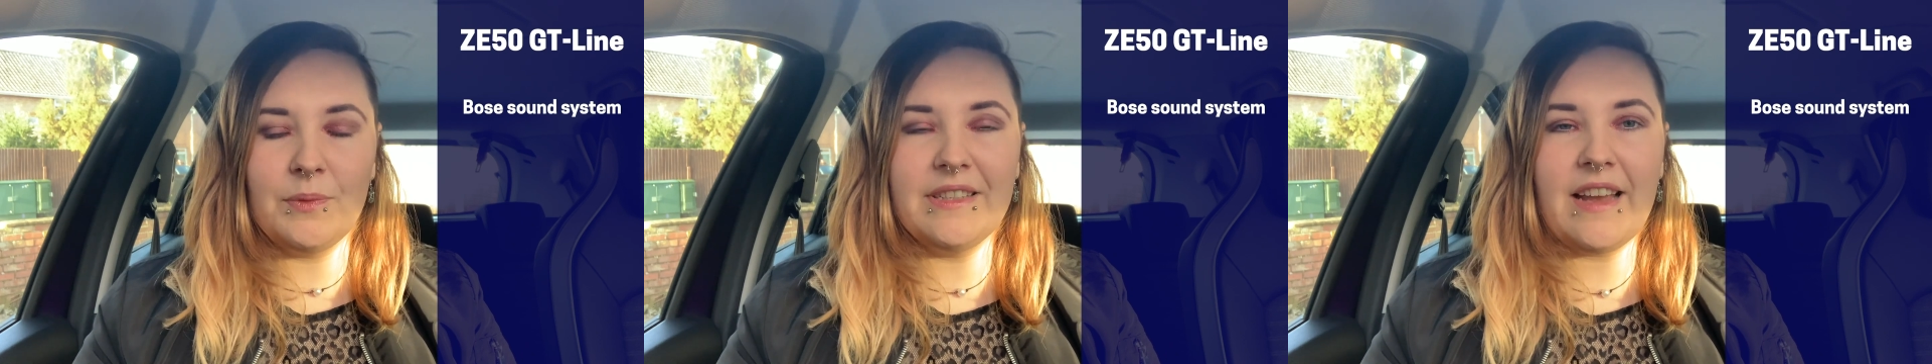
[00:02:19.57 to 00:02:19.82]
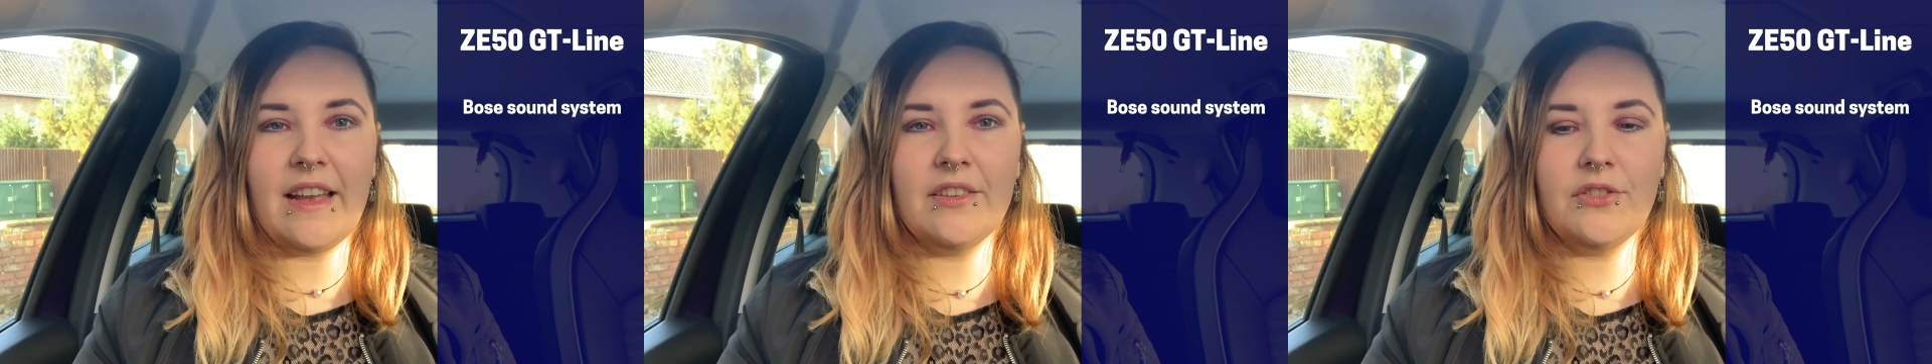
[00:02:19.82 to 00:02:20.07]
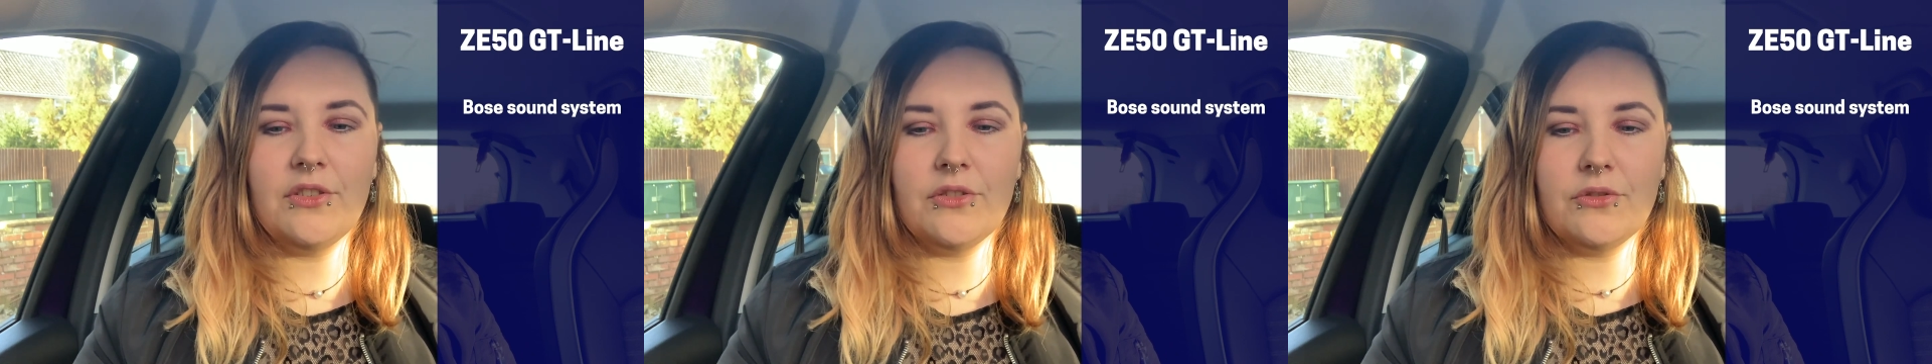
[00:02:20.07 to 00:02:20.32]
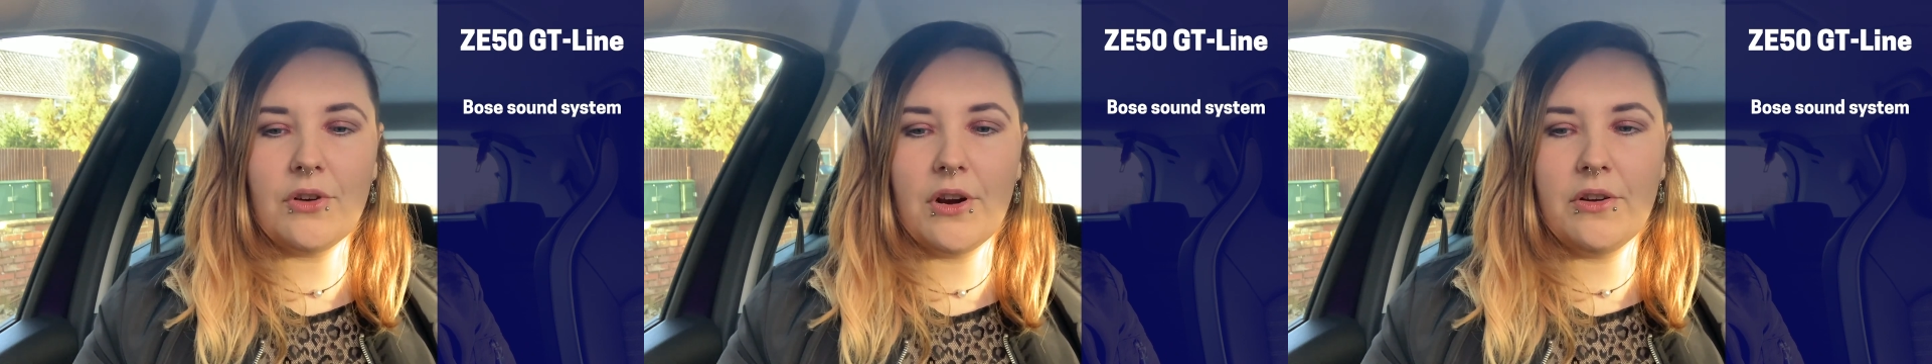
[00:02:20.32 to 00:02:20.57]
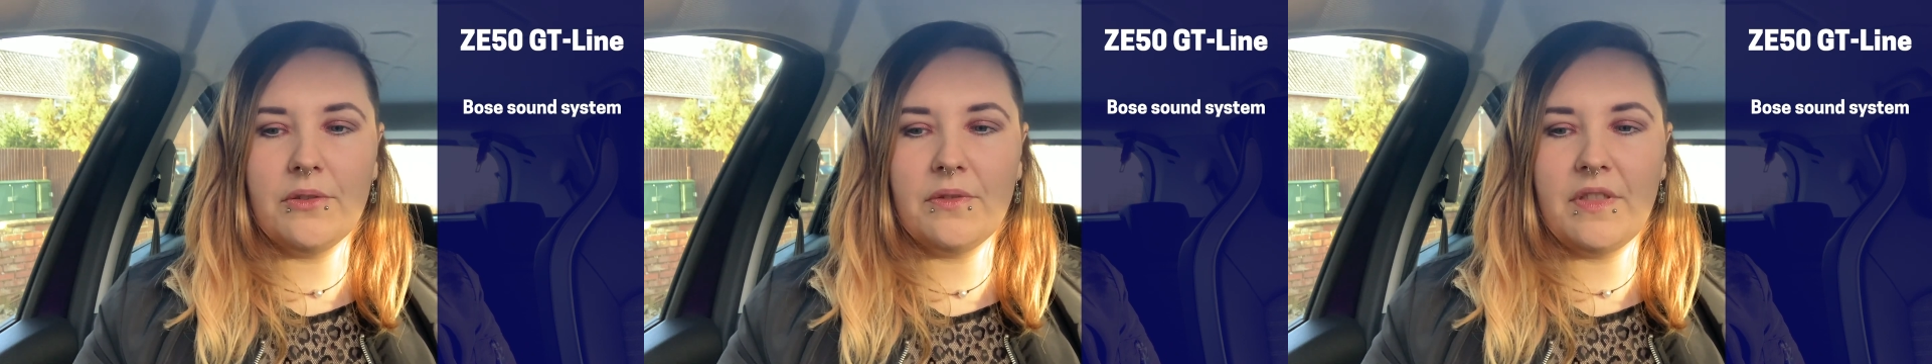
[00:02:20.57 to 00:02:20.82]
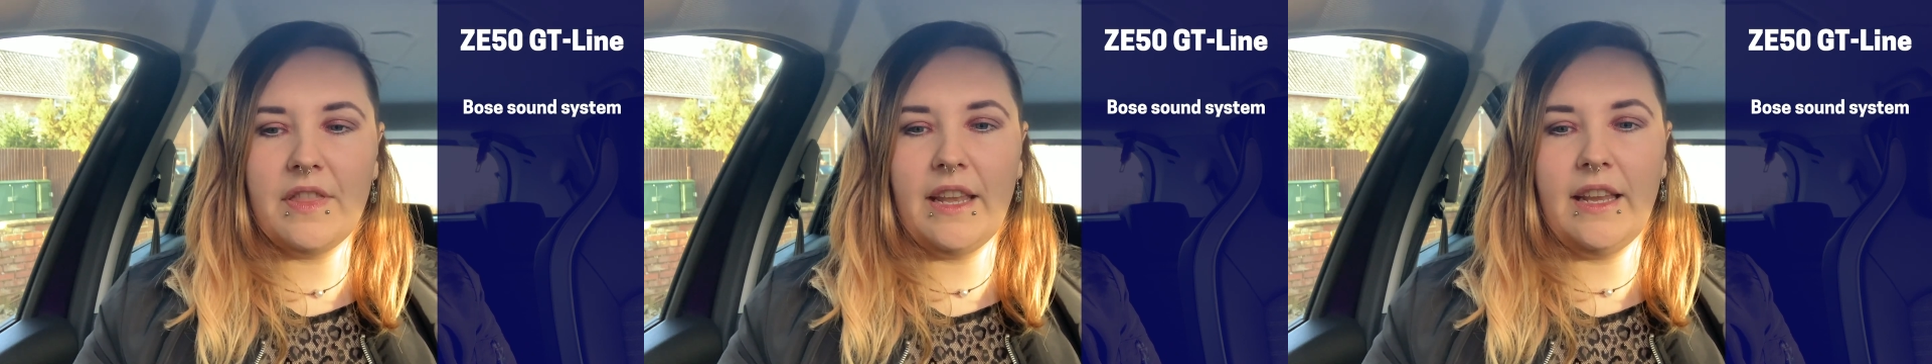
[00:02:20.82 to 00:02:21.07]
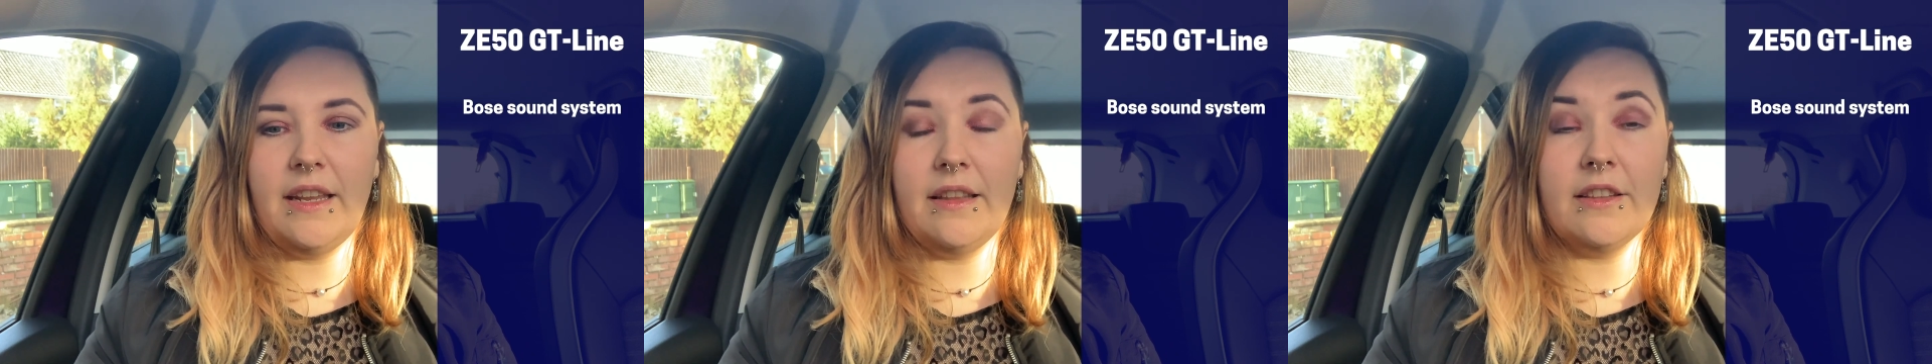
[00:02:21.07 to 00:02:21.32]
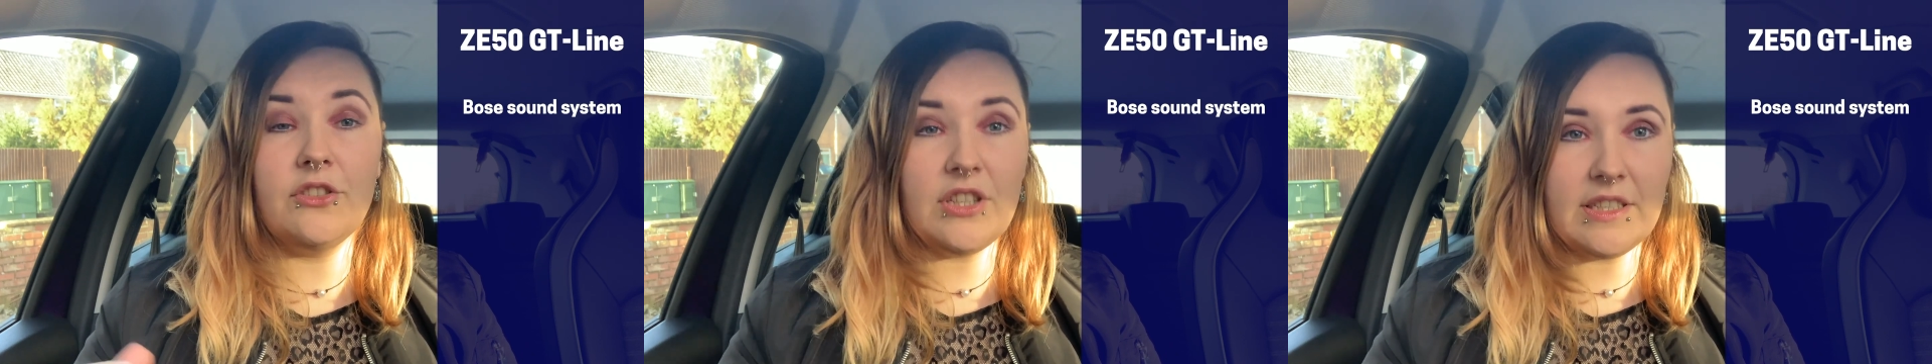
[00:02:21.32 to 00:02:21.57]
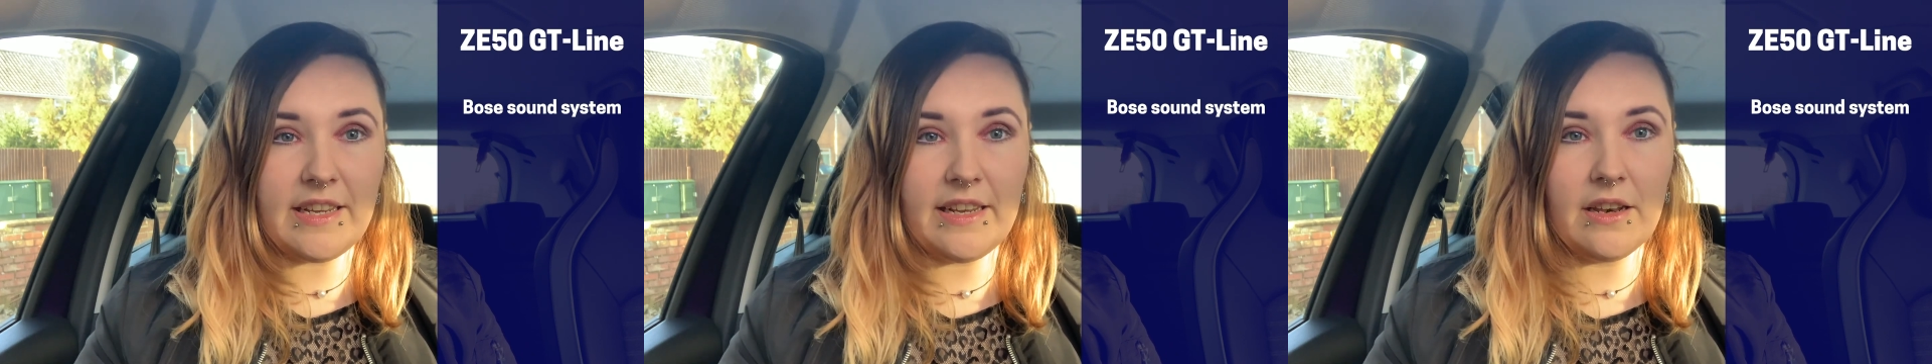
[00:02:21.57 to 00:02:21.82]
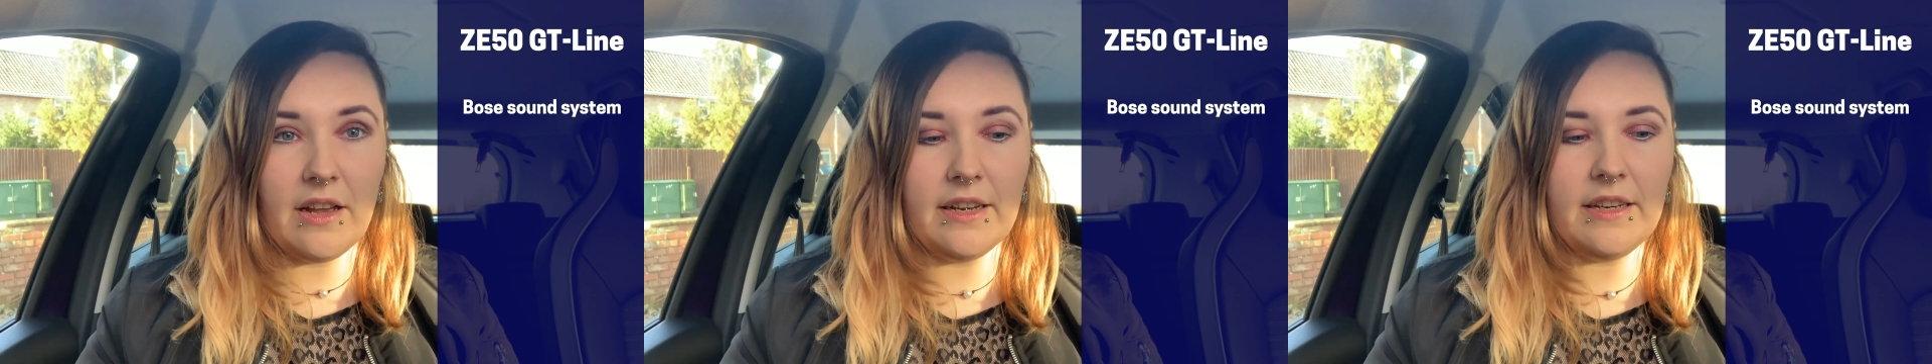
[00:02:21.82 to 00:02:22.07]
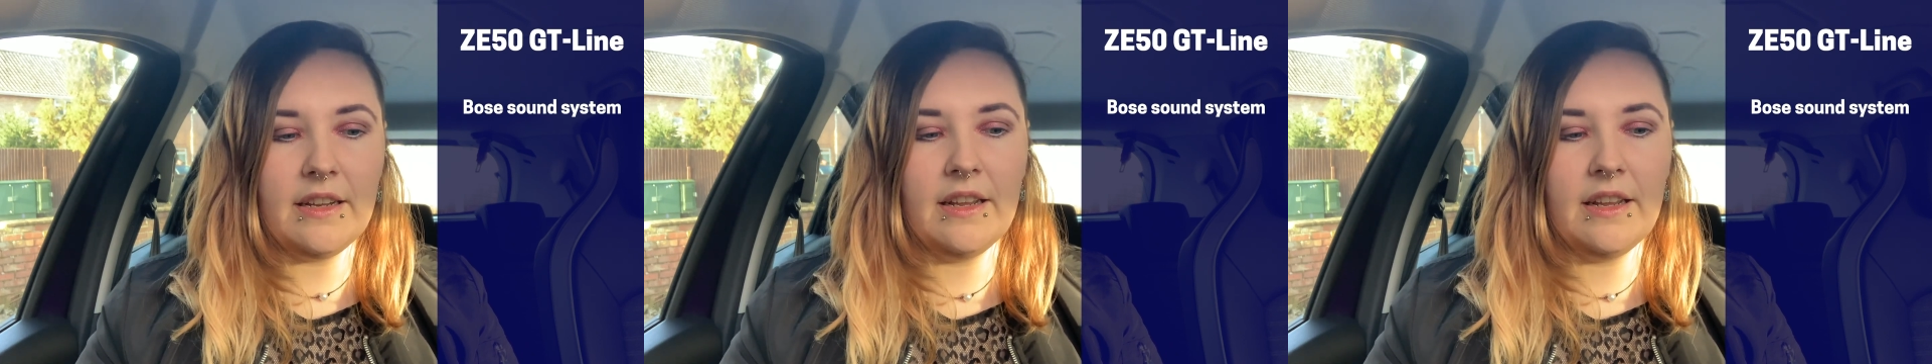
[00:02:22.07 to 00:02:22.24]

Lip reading: we test drove the GT line,